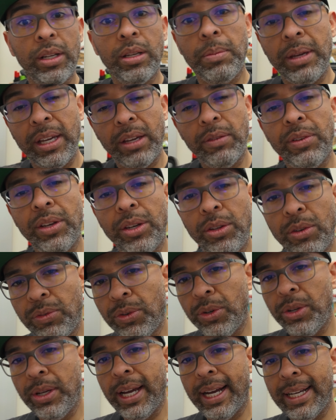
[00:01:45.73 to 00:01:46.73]
to make a video
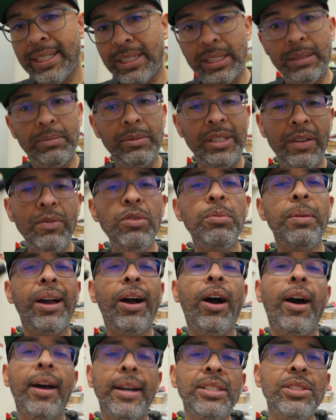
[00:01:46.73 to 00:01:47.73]
for you guys and give you my
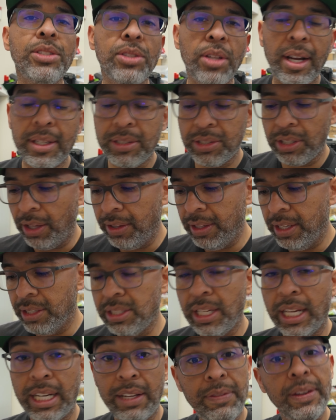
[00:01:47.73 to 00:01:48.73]
honest thoughts on
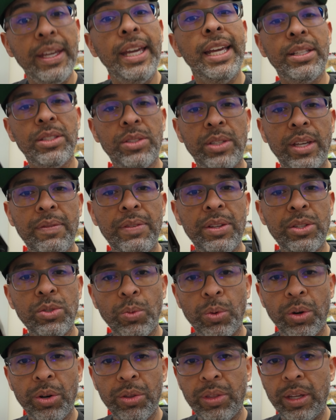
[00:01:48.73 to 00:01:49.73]
this and if it's
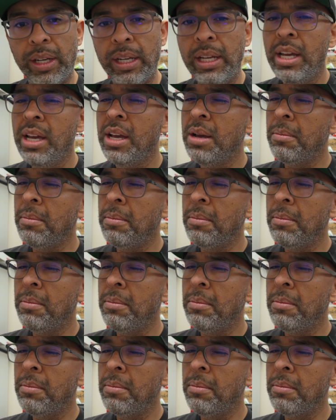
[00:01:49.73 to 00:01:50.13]
worth it.